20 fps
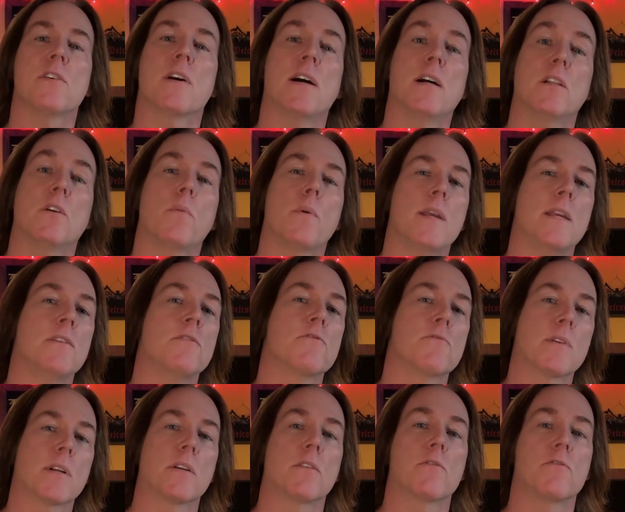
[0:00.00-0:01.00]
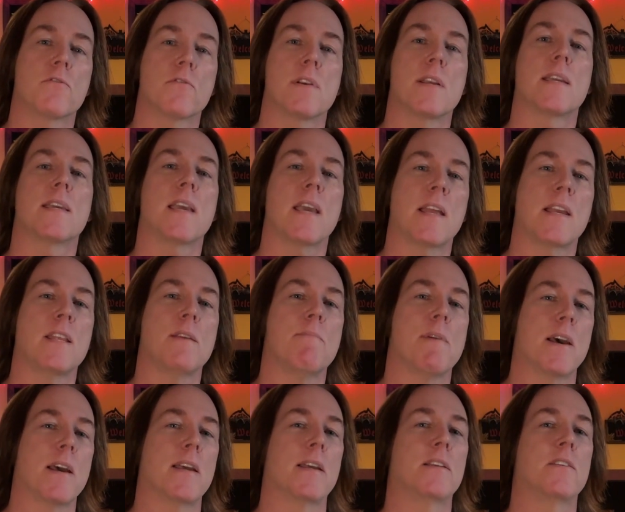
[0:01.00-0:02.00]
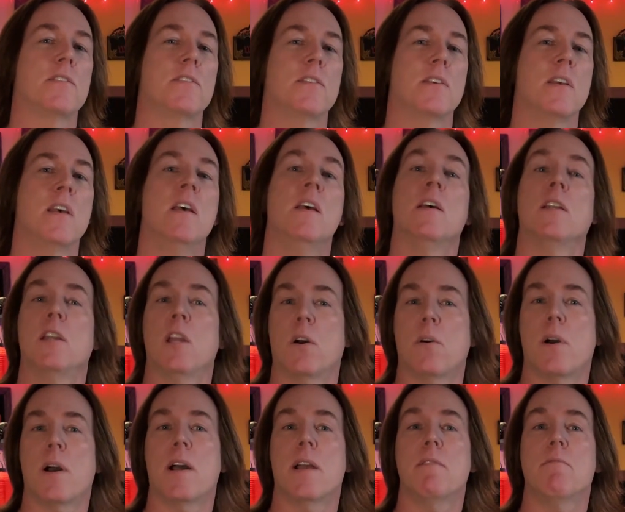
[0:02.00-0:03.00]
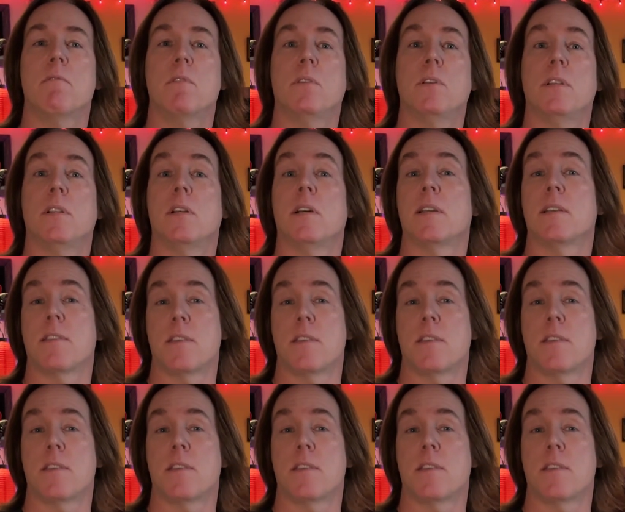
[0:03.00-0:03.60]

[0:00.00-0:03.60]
Halloween trick-or-treat candy bags. Now, I really like